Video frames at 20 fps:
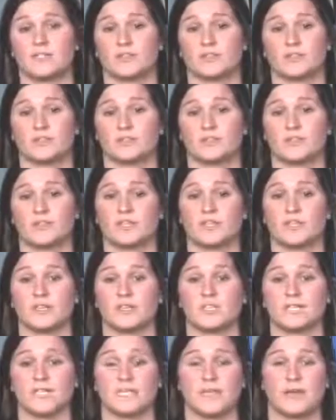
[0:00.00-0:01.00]
So during
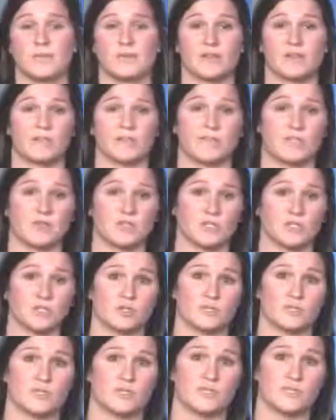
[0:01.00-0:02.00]
the dynamic and
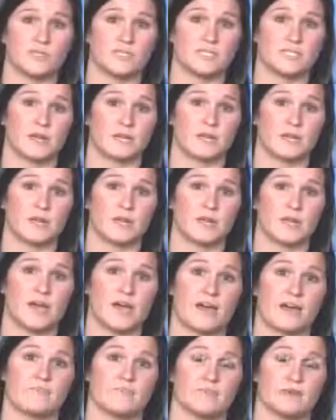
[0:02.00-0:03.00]
functional movements that we're going
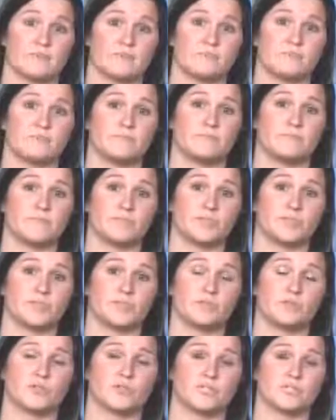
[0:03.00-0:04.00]
to have them
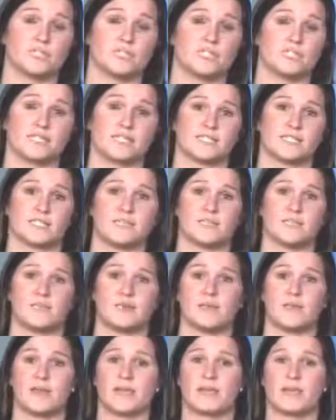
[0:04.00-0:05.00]
do during the testing,
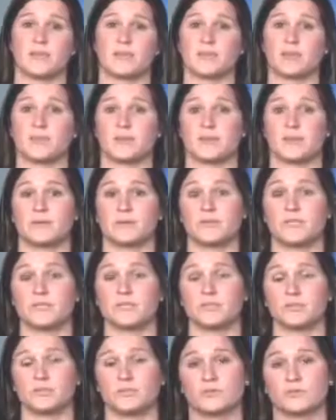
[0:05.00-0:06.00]
they may get a little bit of
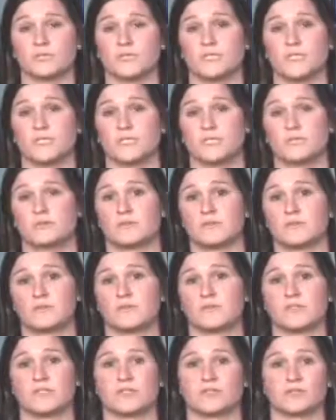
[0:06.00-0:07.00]
muscle soreness
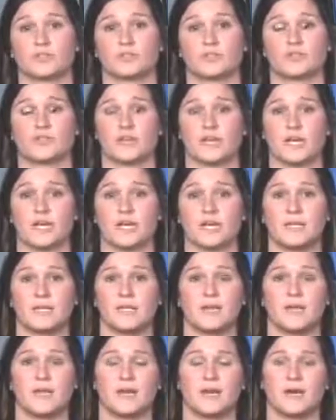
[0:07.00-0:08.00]
or a muscle
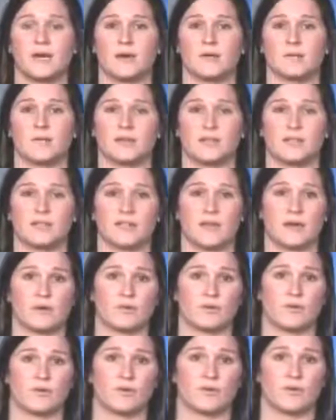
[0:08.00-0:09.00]
strain, nothing
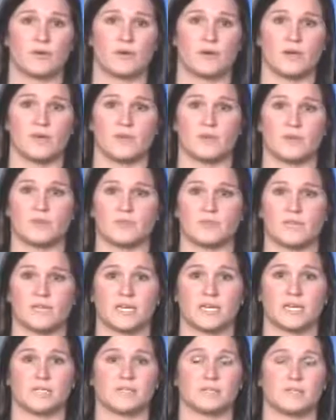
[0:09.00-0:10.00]
that won't go away in a couple
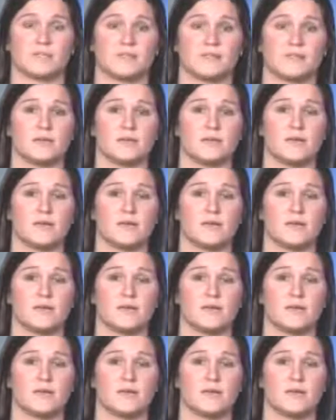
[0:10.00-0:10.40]
days.